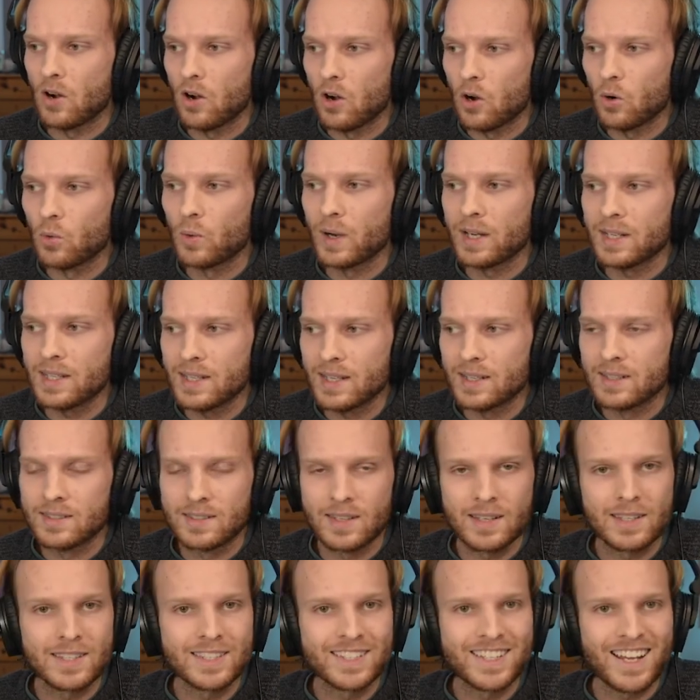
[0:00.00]
already
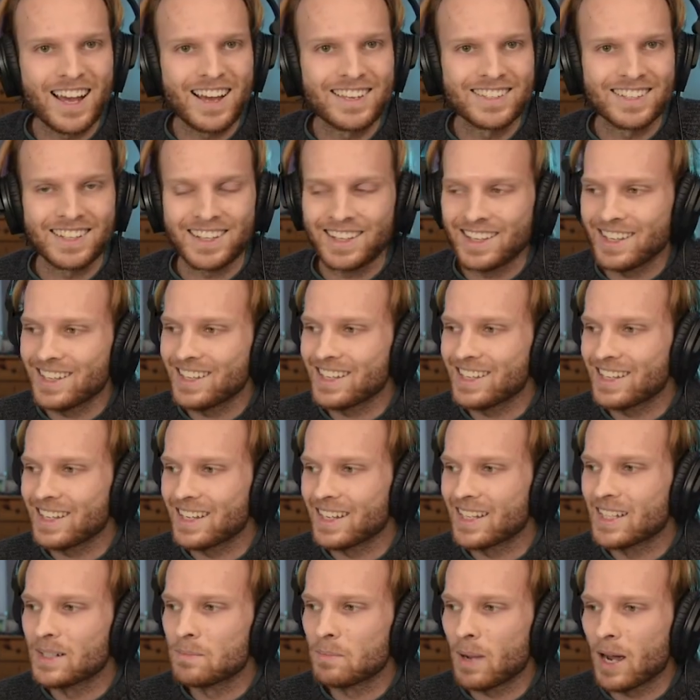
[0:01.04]
exists as a key
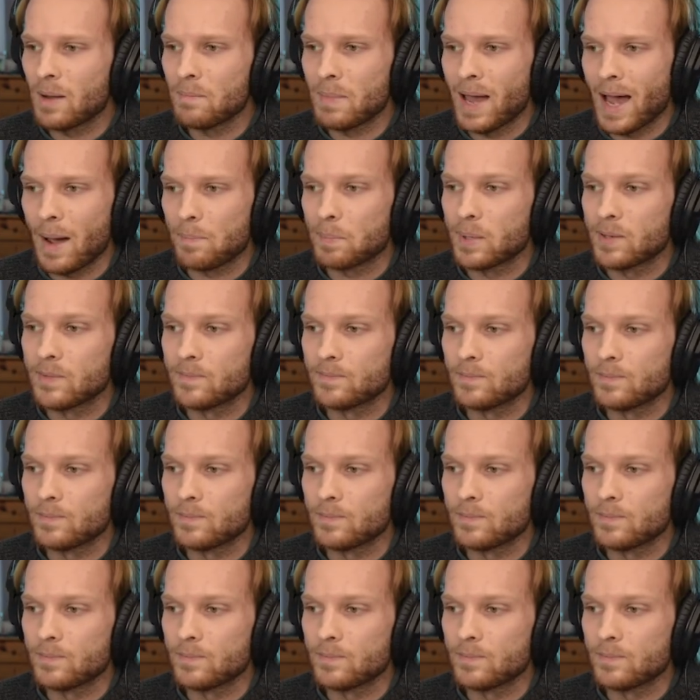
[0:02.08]
in my map,